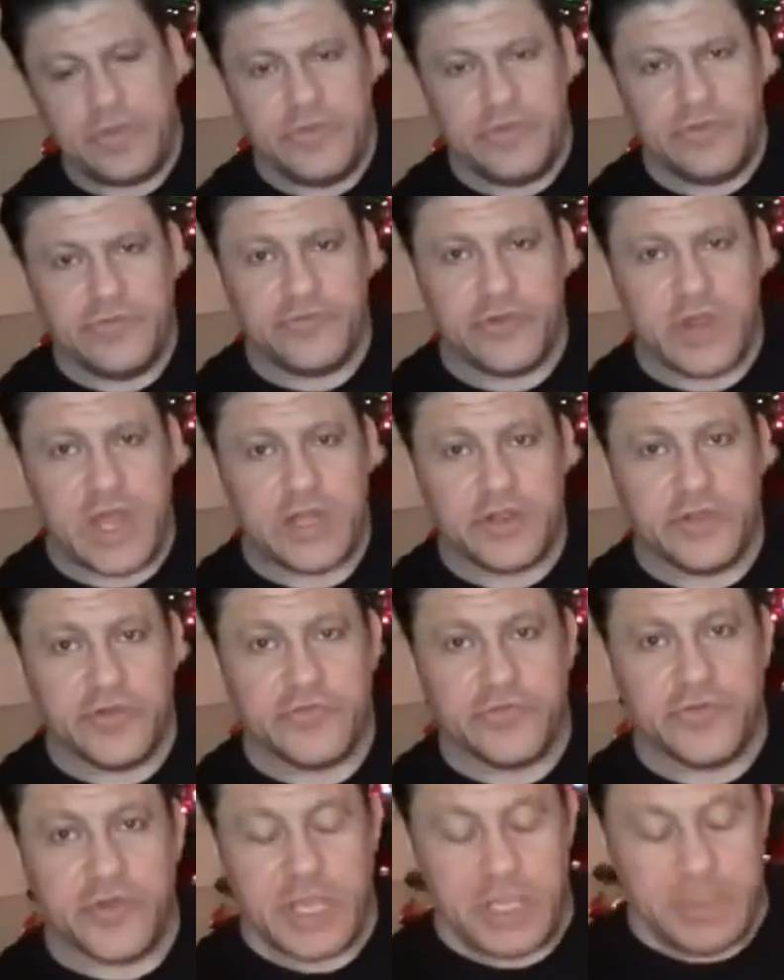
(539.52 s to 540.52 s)
this tracker
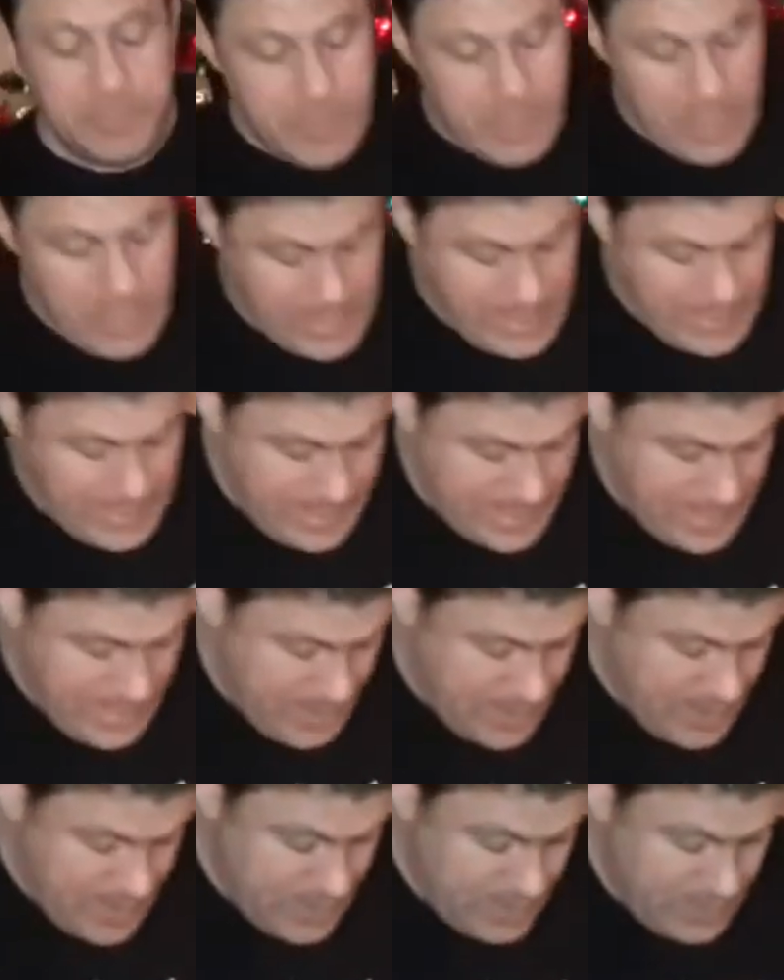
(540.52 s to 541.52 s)
frame.
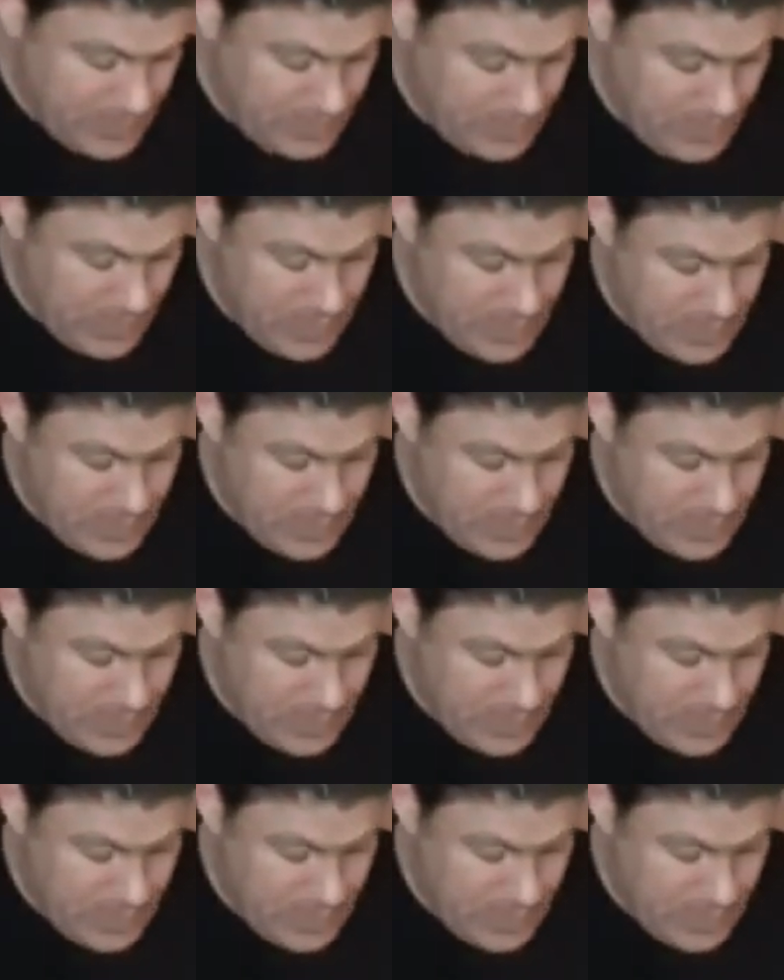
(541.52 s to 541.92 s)
And